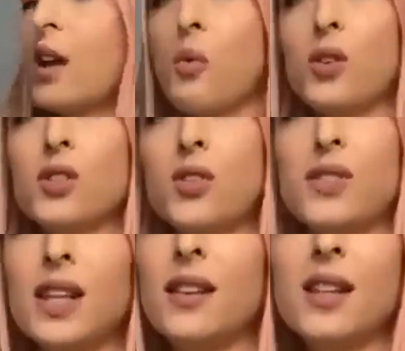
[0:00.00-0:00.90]
Once you've
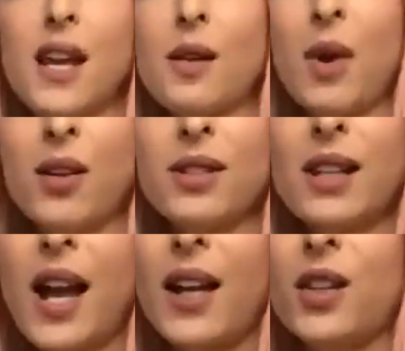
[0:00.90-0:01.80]
seen the demo
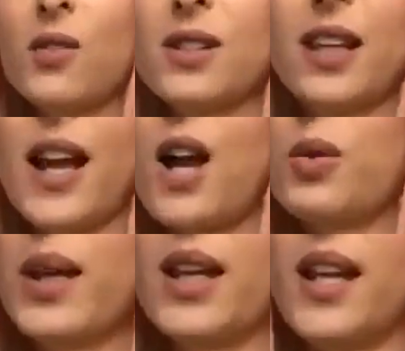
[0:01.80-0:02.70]
today, you'll see how
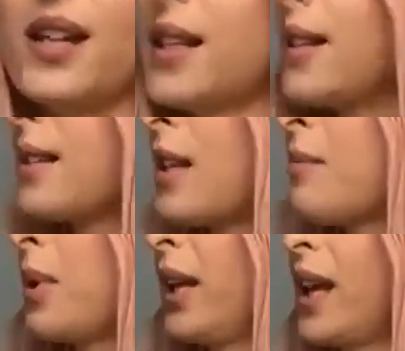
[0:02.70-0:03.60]
quick and easy and
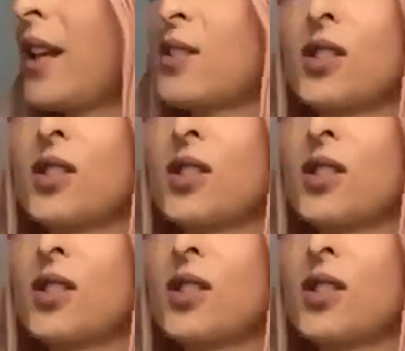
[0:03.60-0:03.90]
simple it is.